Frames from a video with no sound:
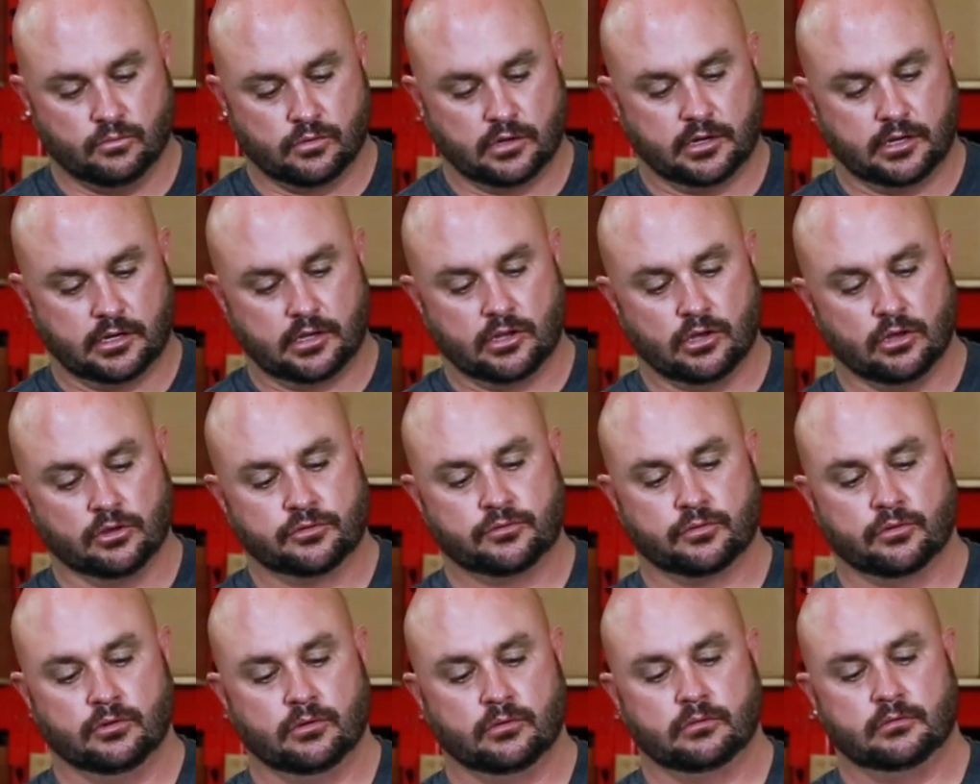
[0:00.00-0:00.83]
we're going to
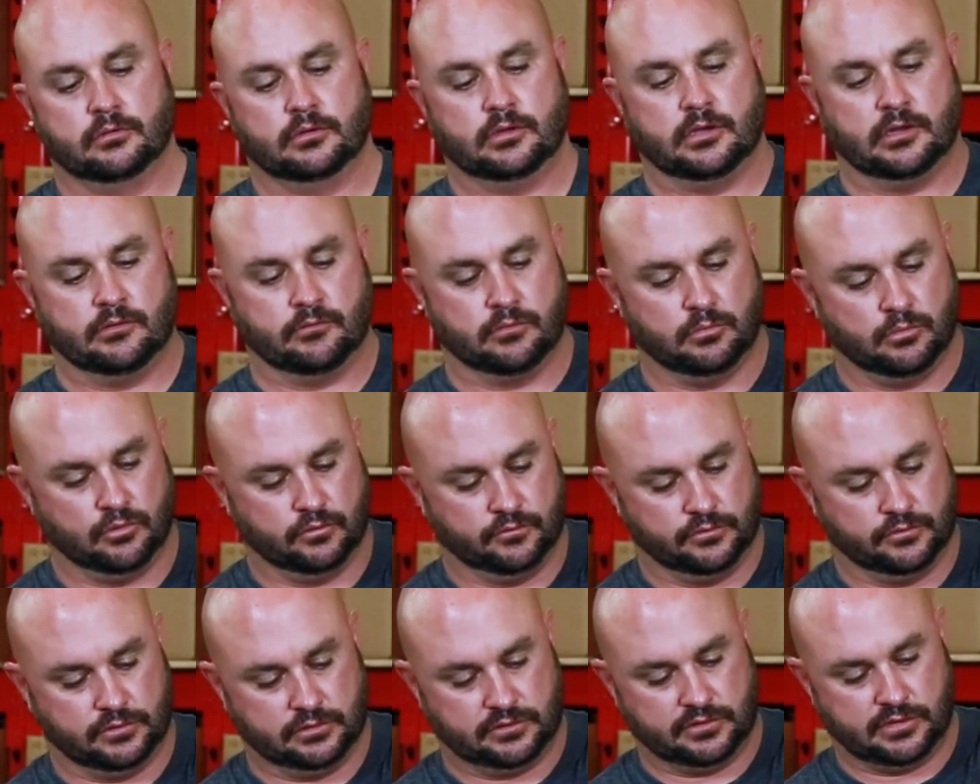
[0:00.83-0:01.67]
go through and
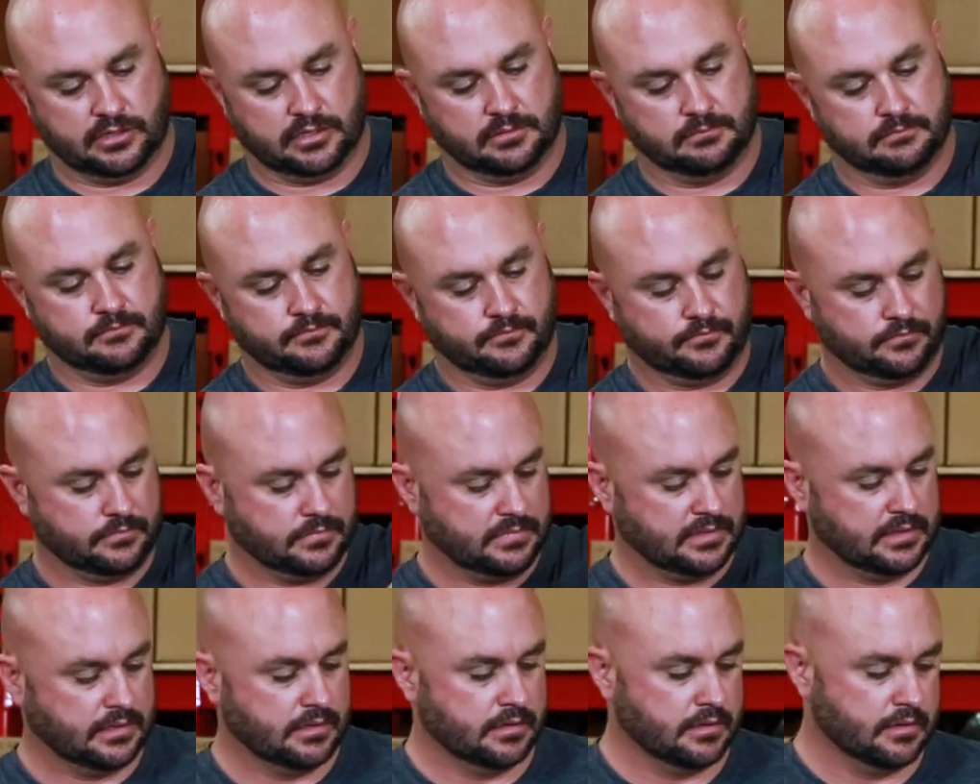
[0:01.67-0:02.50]
remove the tip.
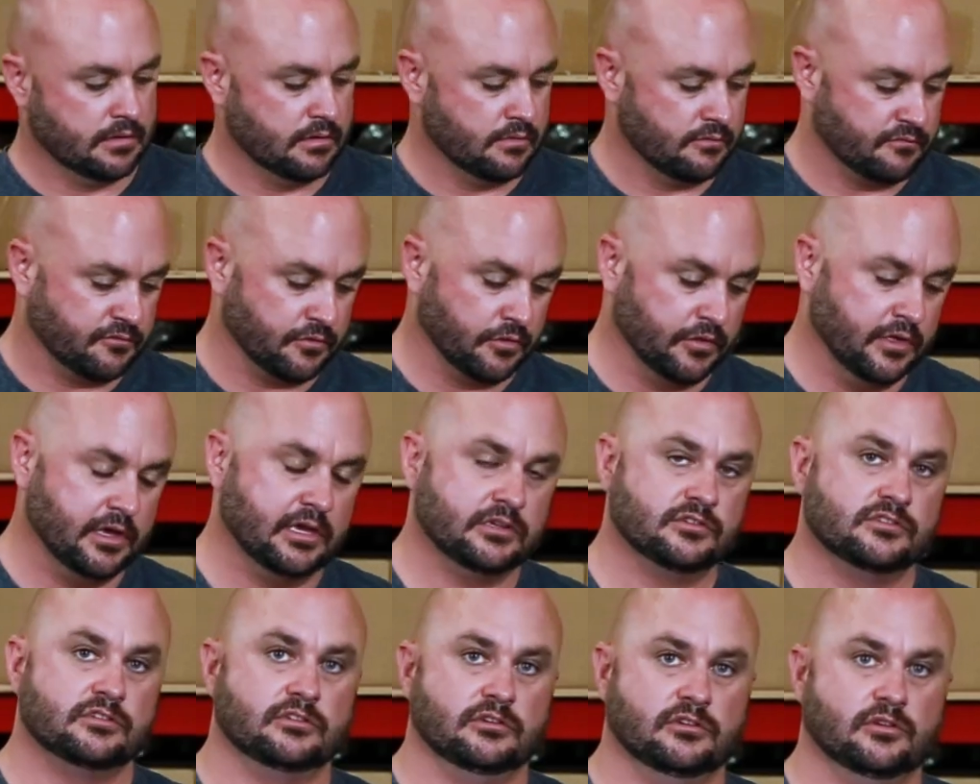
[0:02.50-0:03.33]
For
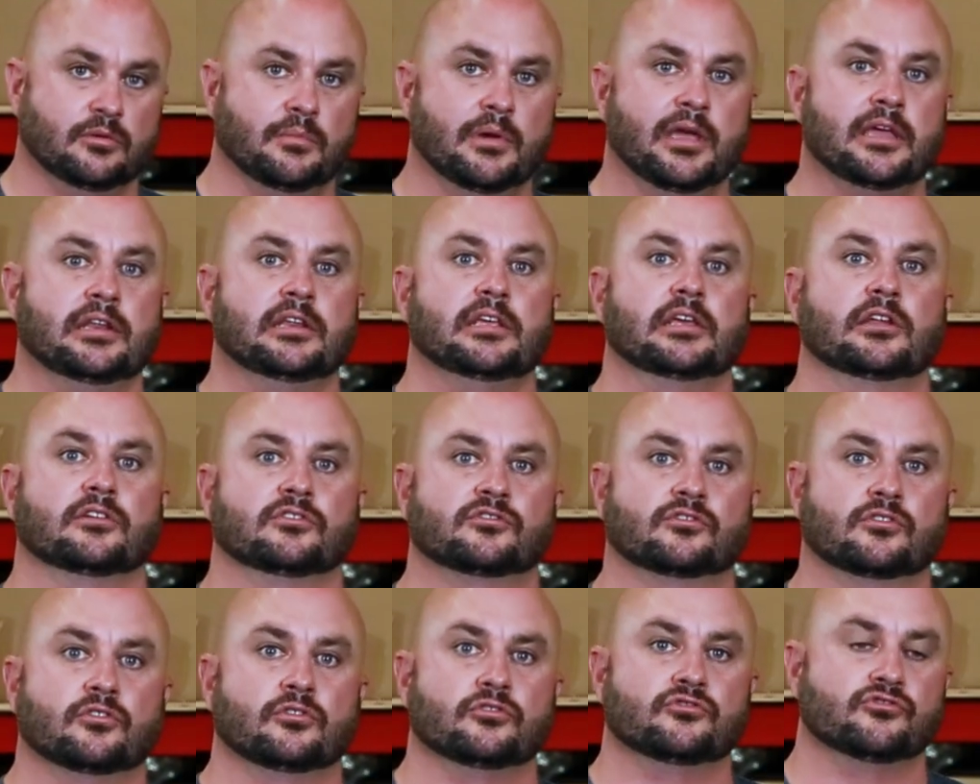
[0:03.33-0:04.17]
this, you may need a
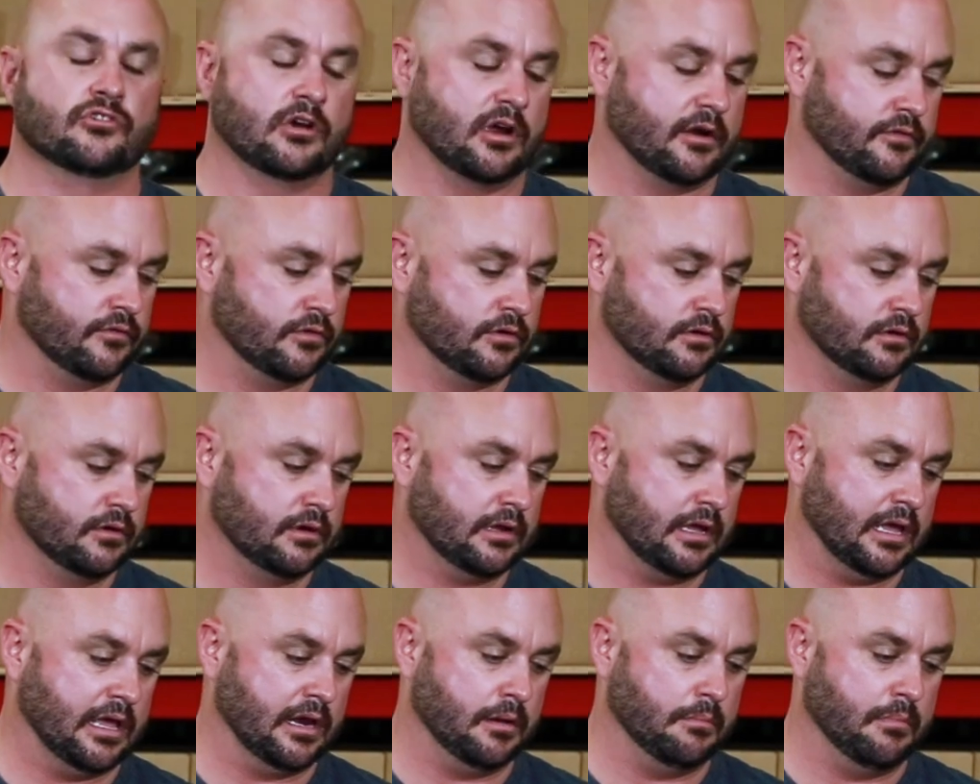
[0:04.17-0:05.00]

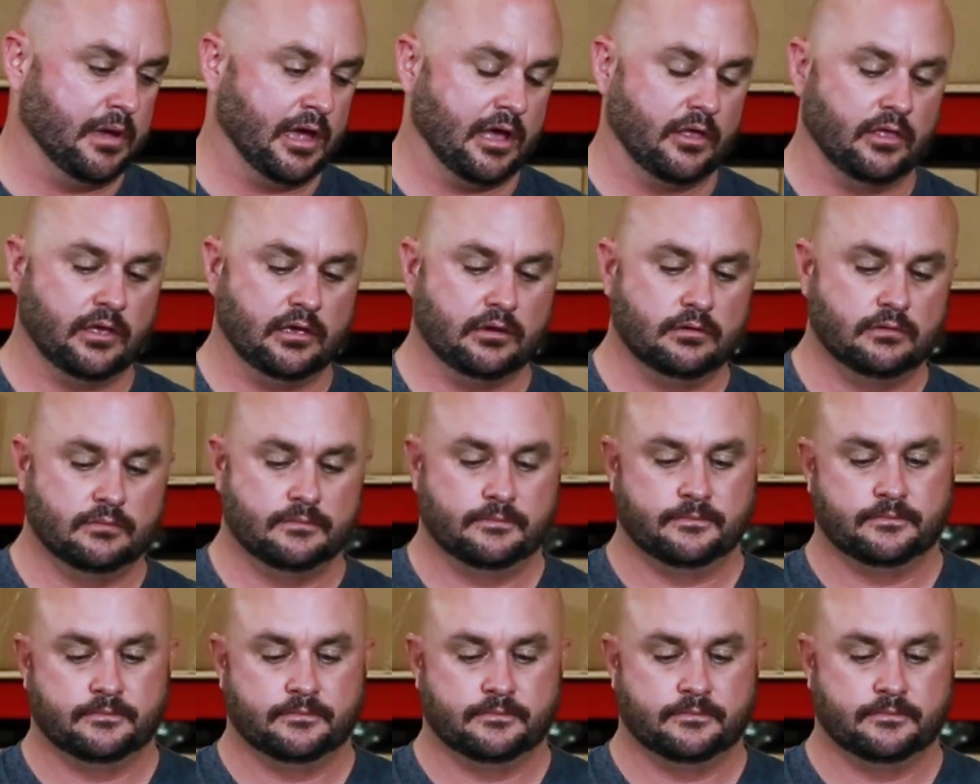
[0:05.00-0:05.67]
screwdriver and a mallet.